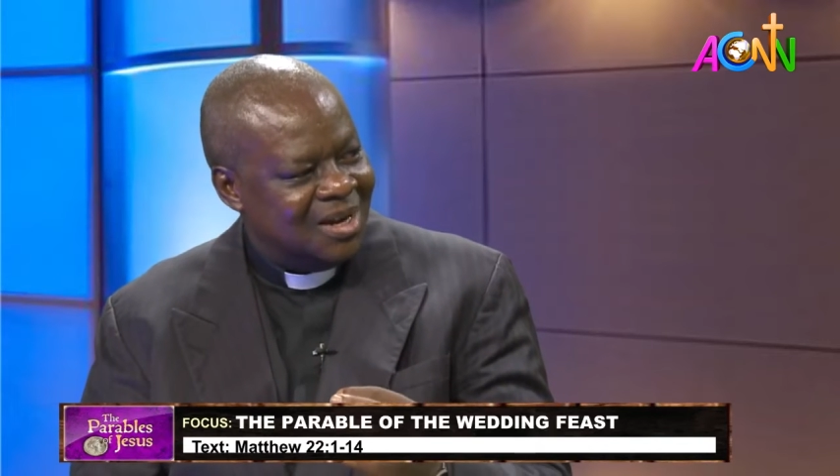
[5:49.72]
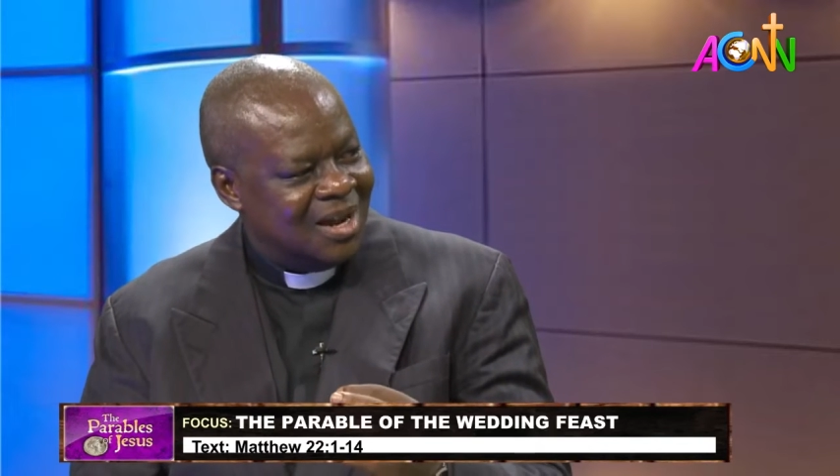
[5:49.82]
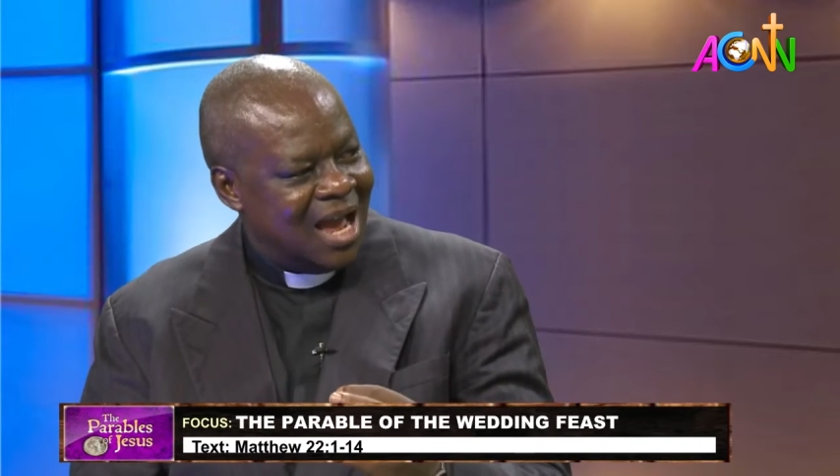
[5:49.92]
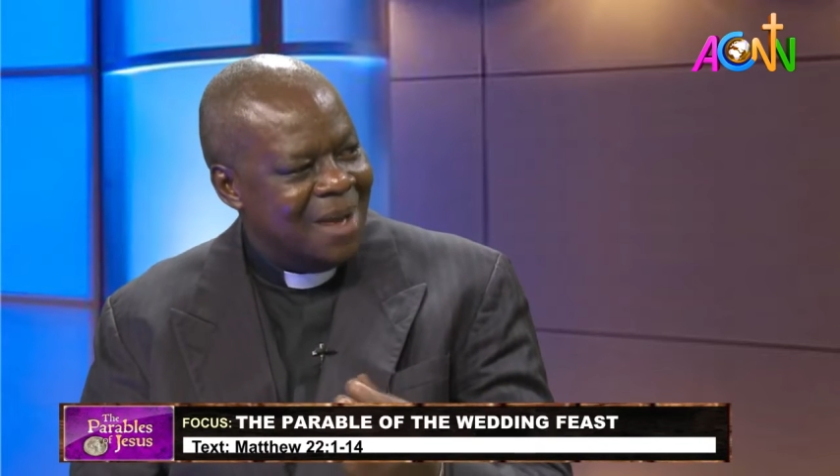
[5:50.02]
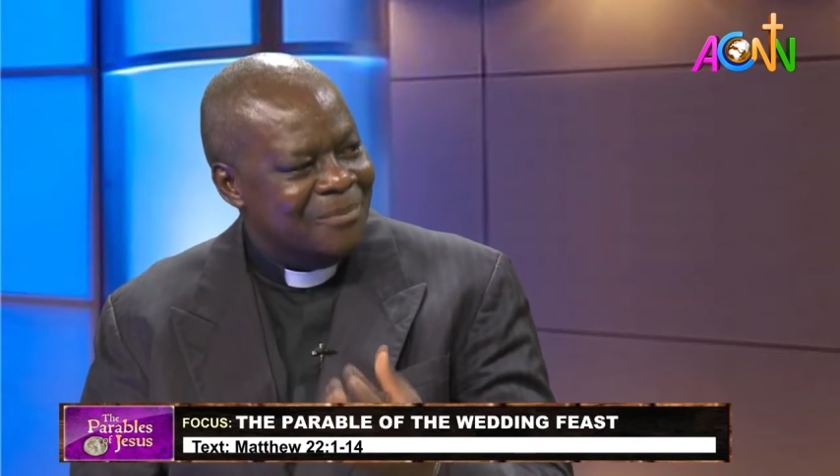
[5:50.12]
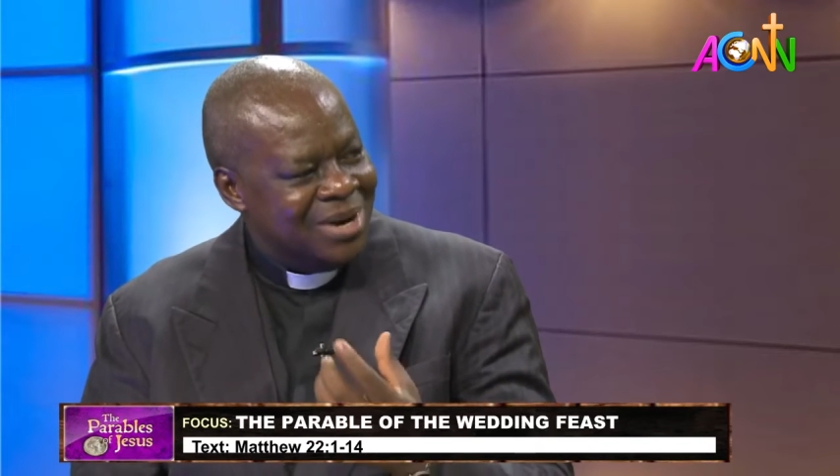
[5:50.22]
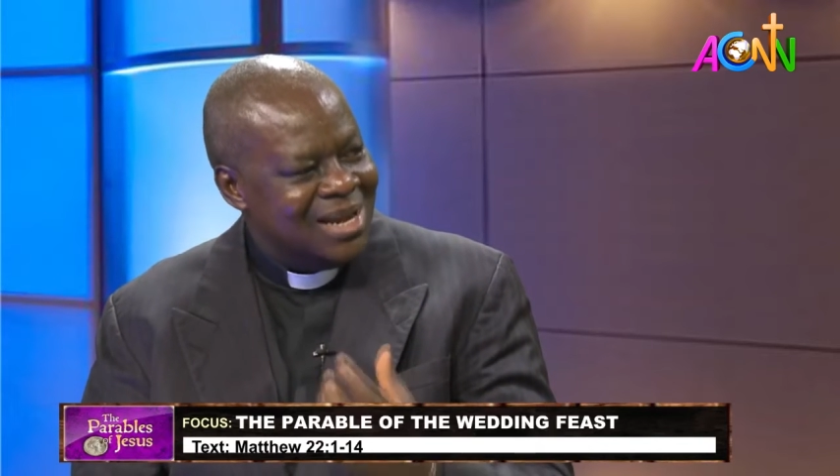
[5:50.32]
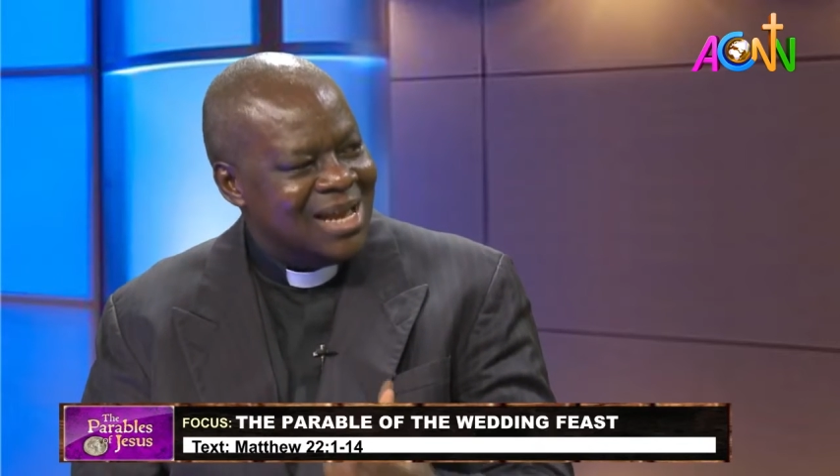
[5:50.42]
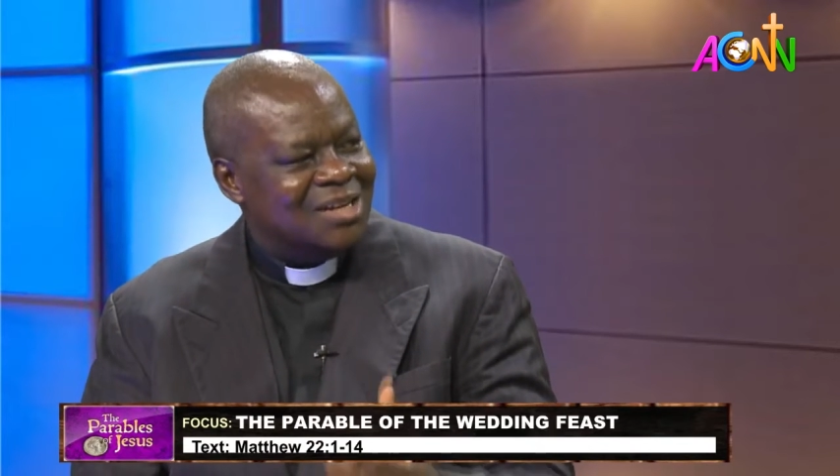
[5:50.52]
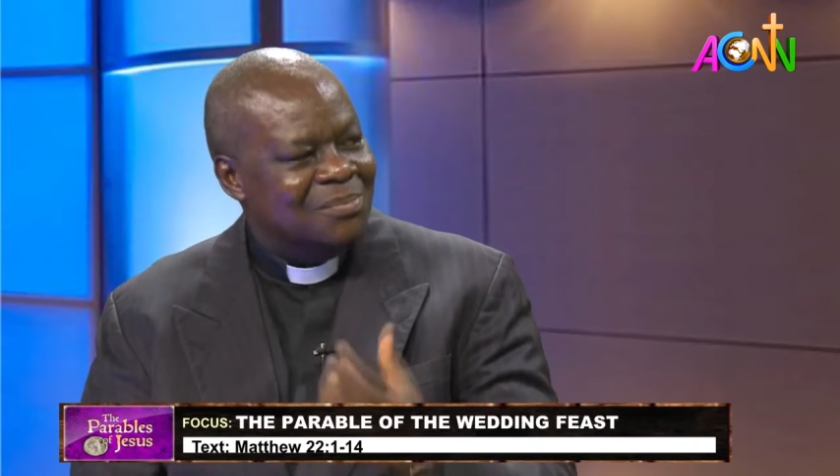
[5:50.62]
and
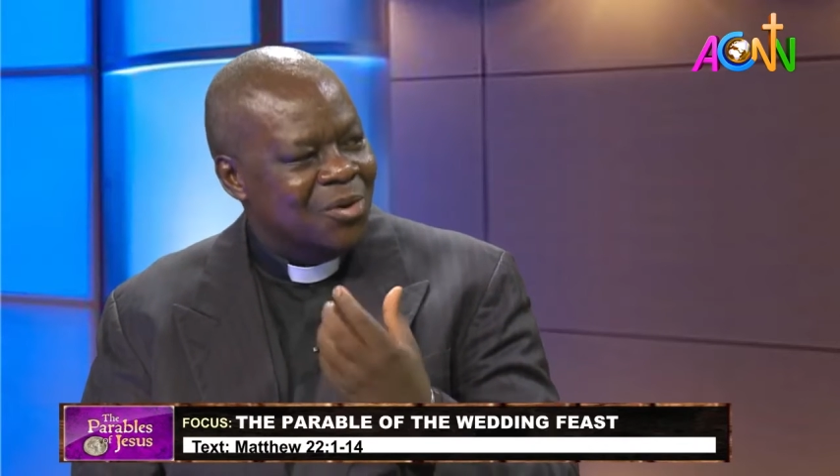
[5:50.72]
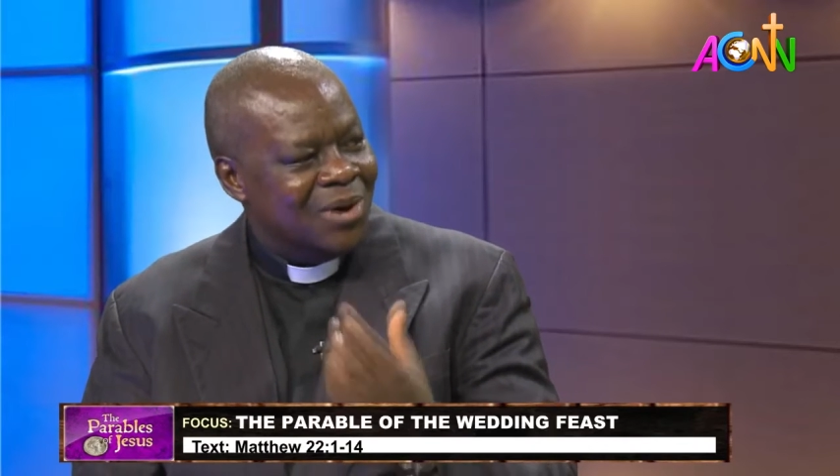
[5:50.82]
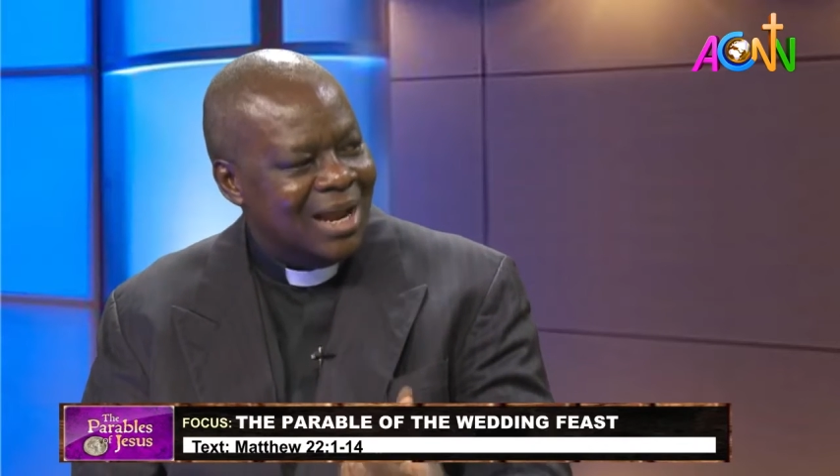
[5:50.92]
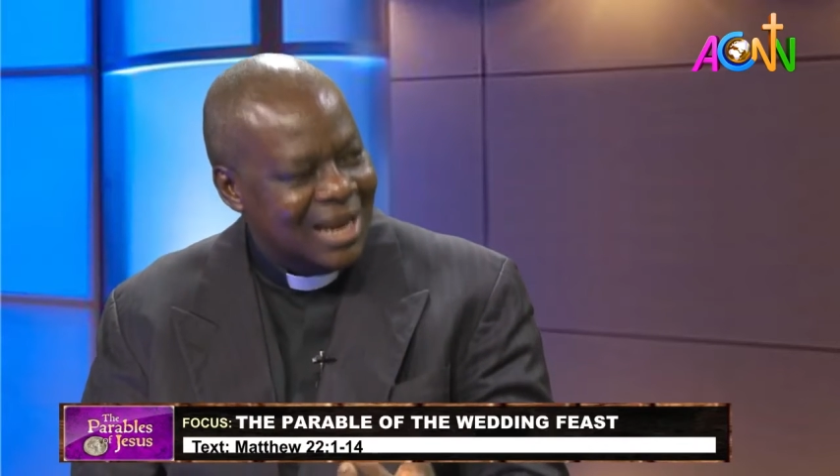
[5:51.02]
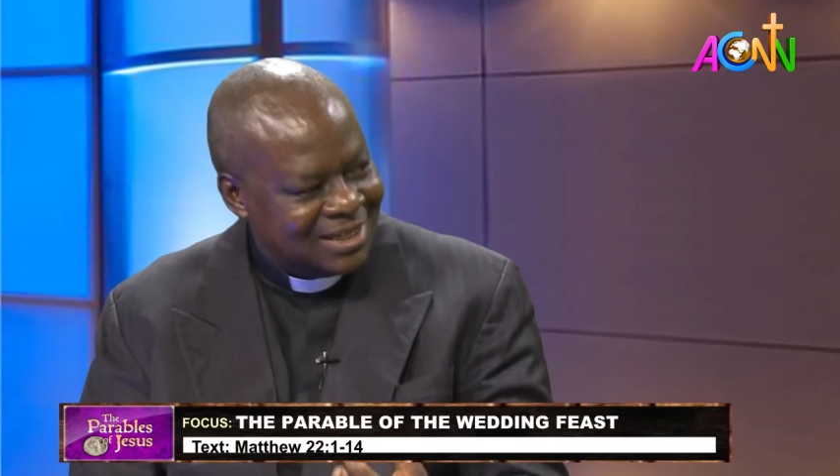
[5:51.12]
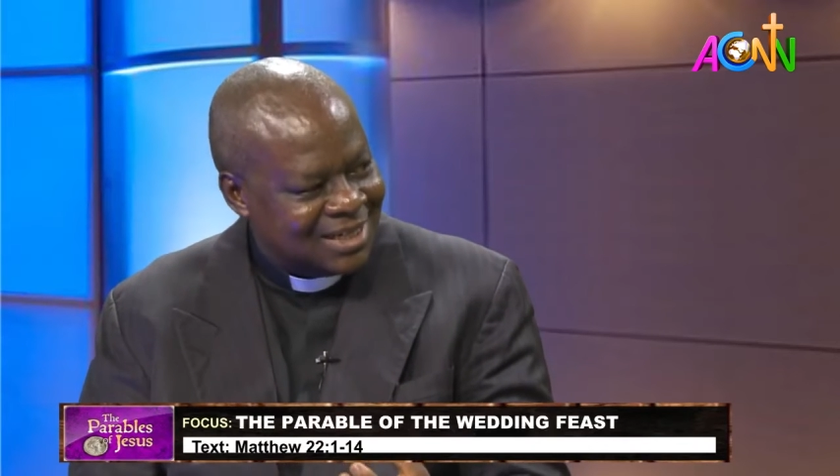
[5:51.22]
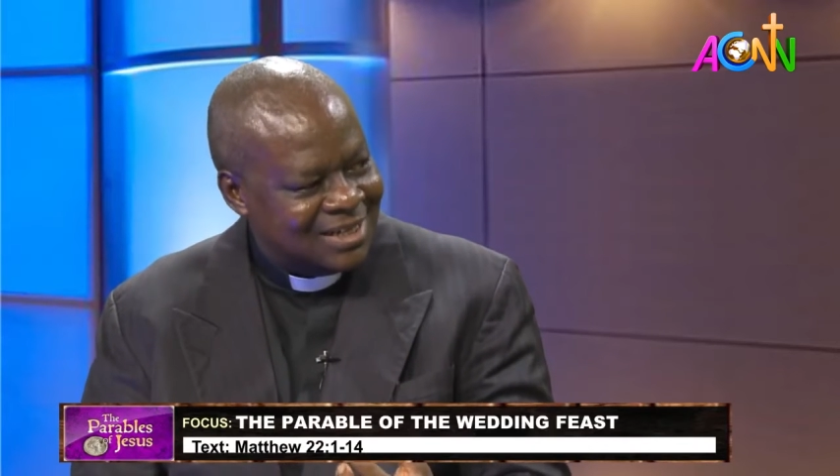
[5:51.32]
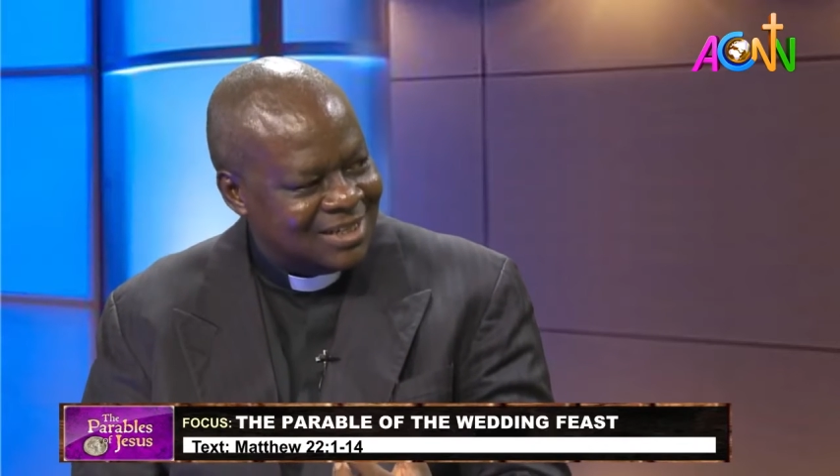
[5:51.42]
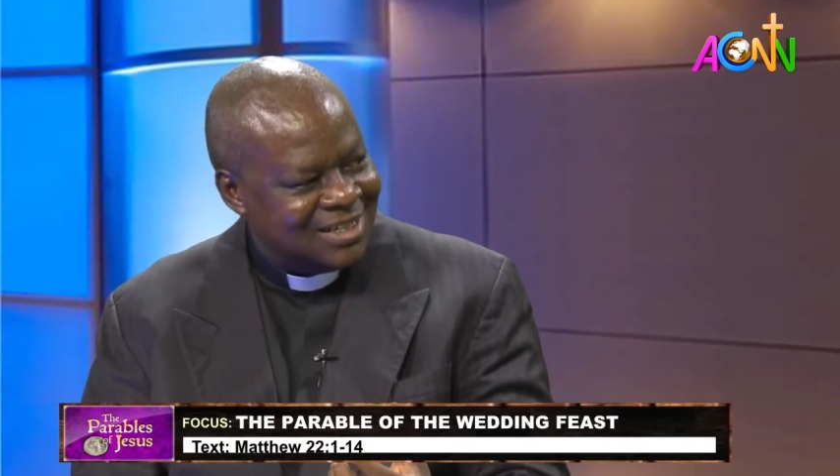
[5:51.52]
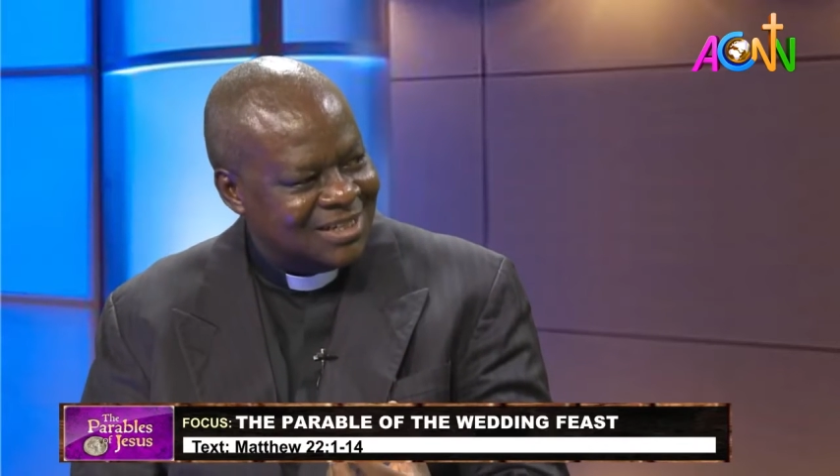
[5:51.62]
bring out moral
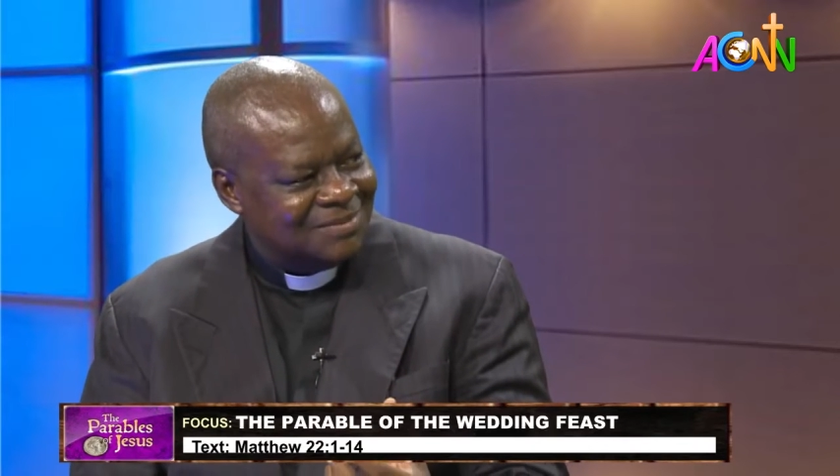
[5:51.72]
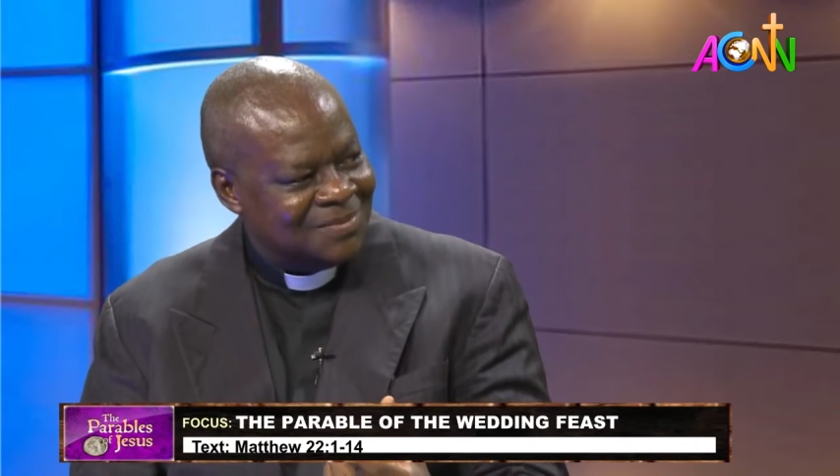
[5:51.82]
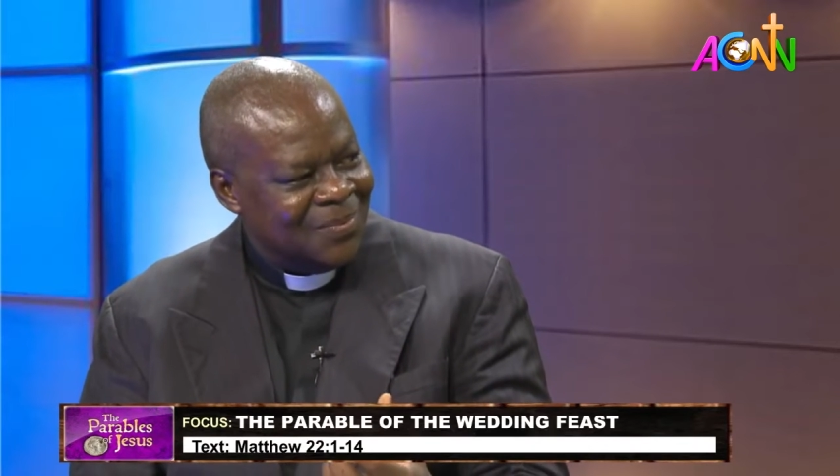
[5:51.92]
lessons.